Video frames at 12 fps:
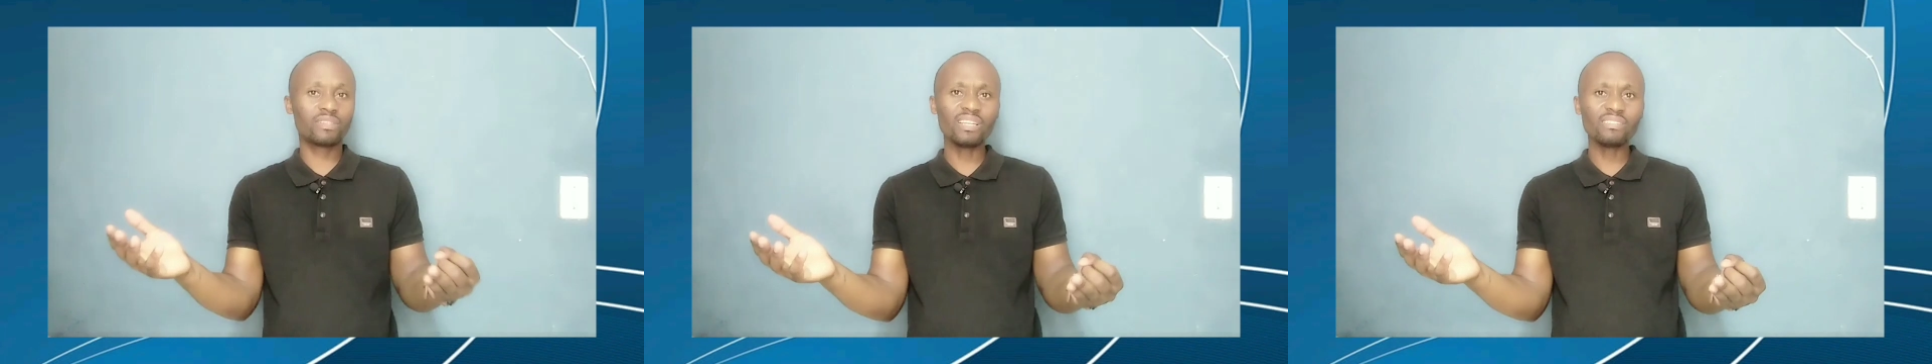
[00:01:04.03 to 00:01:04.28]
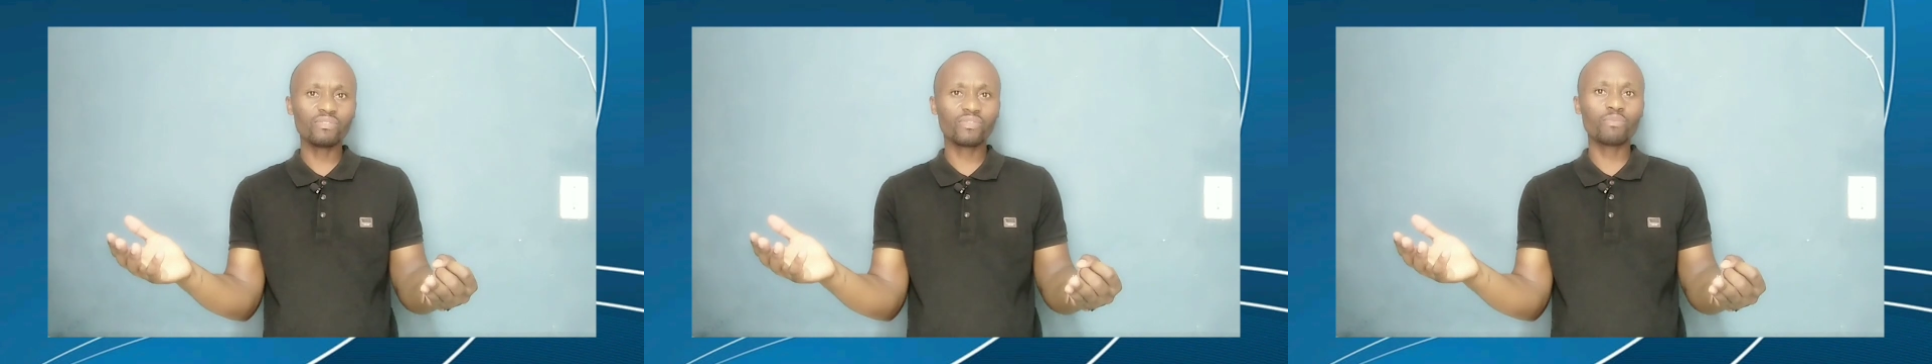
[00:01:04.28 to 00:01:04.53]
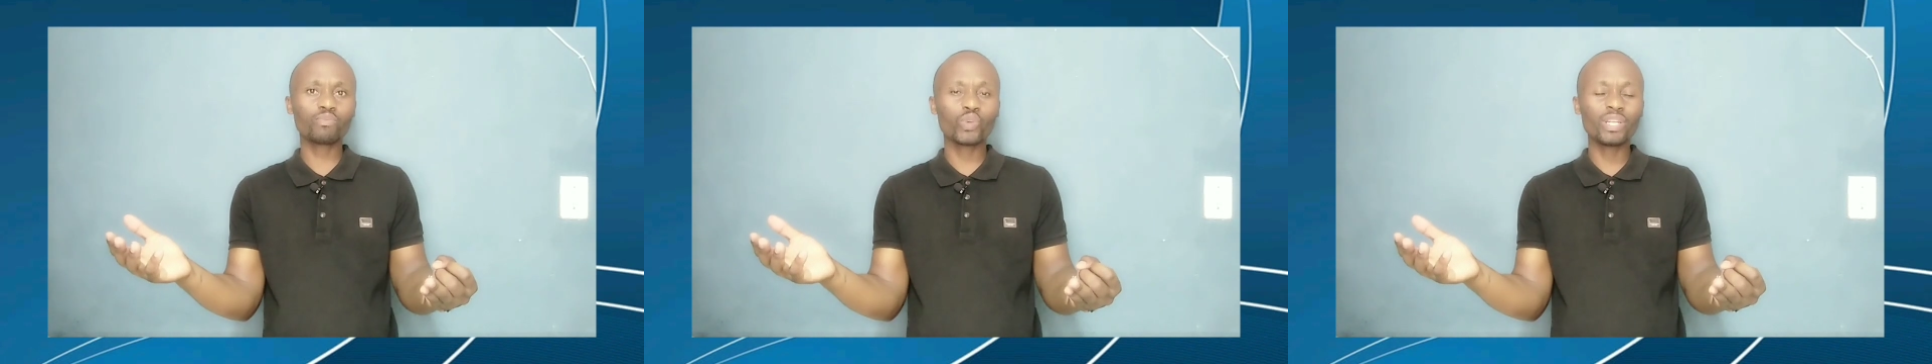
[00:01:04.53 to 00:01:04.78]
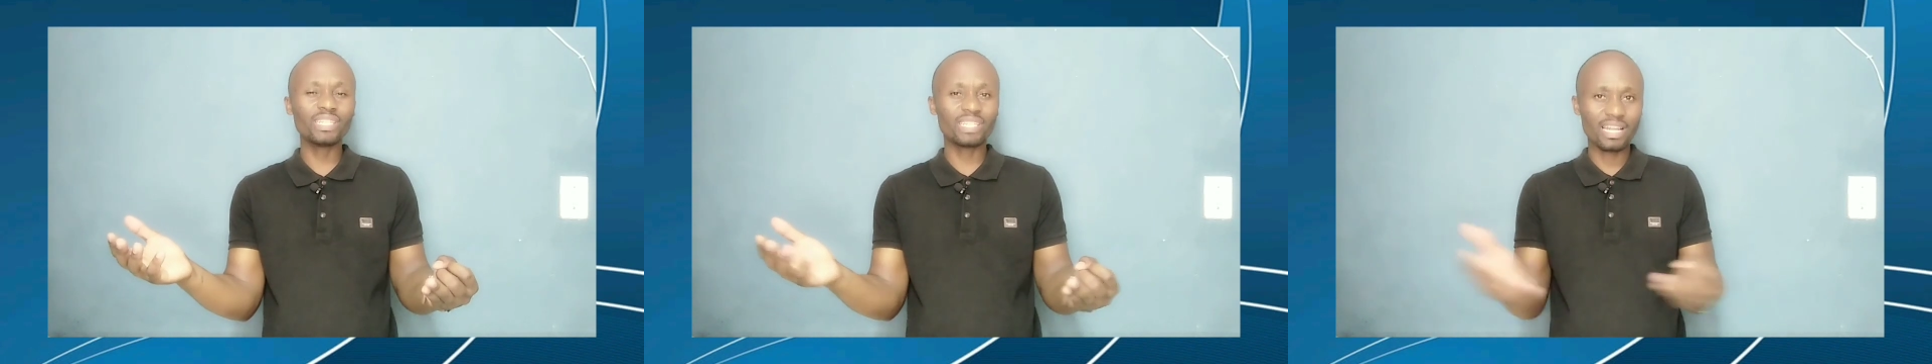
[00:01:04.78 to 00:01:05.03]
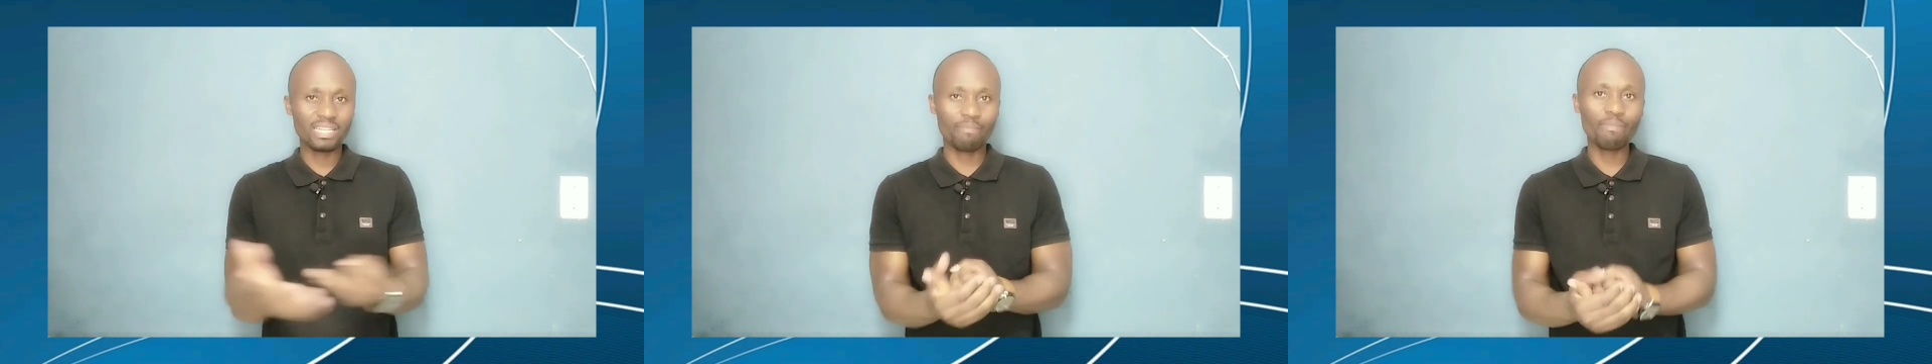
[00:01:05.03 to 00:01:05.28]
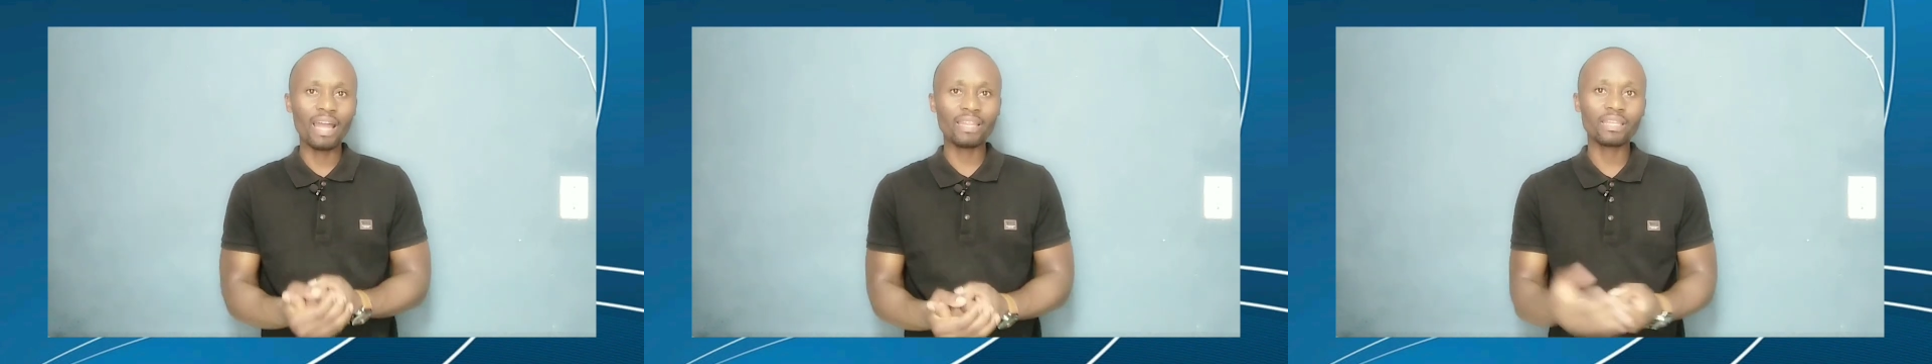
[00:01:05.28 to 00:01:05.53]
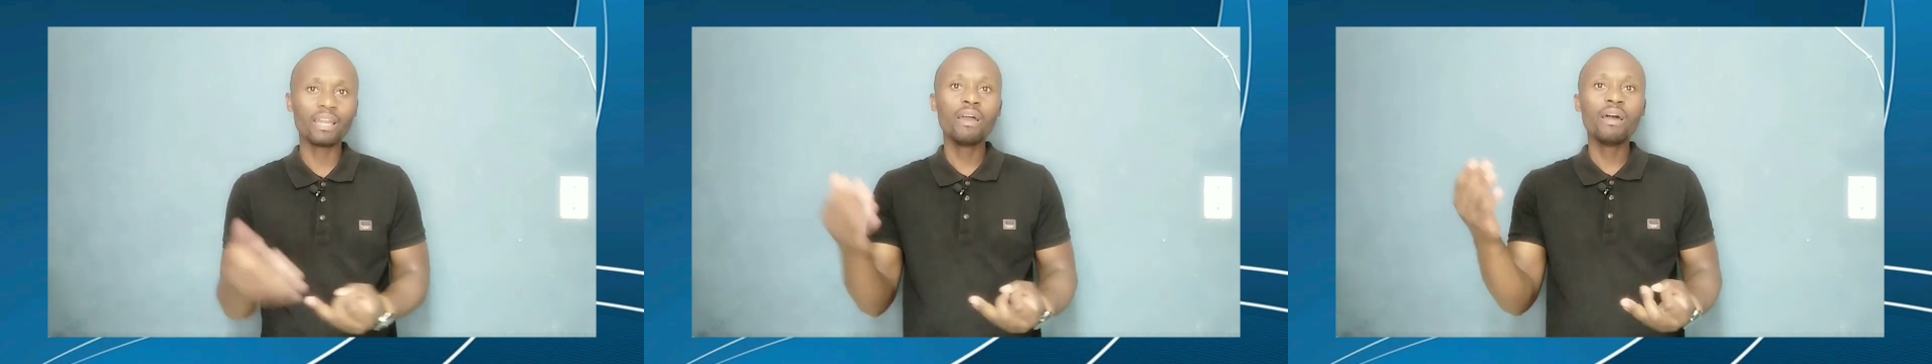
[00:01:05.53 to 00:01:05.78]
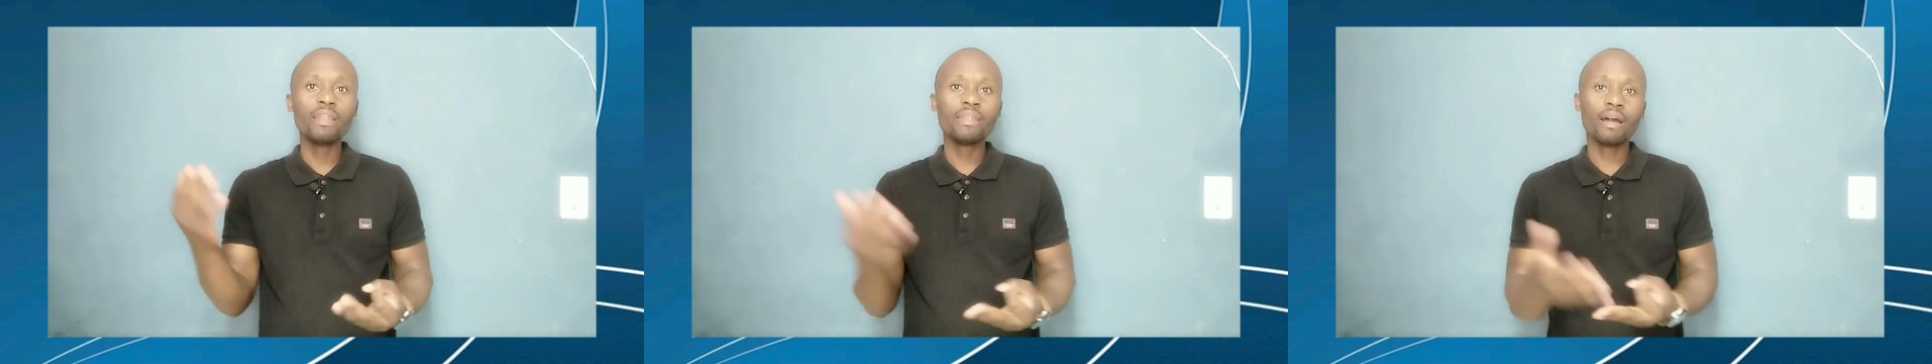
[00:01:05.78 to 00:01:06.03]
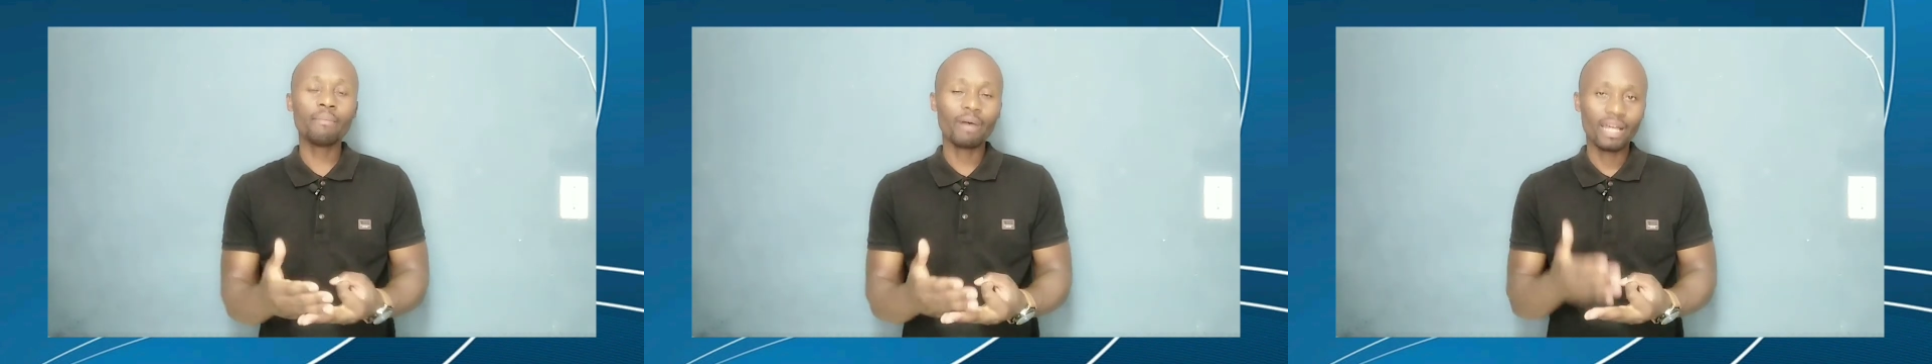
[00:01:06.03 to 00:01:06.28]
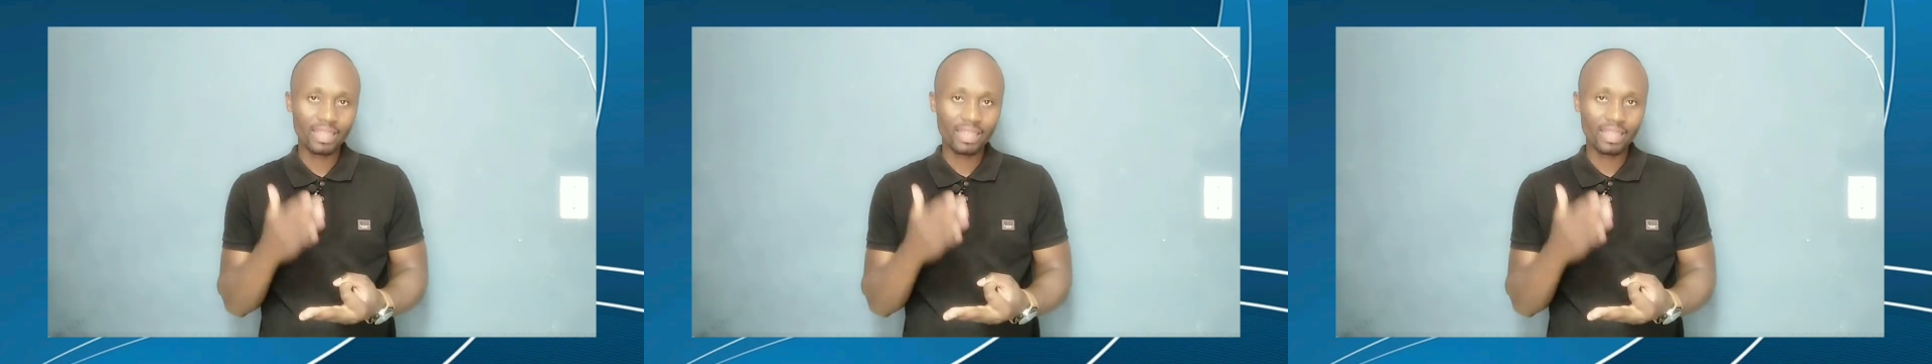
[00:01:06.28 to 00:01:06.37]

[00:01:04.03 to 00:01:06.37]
just from 20 Rand a month. Number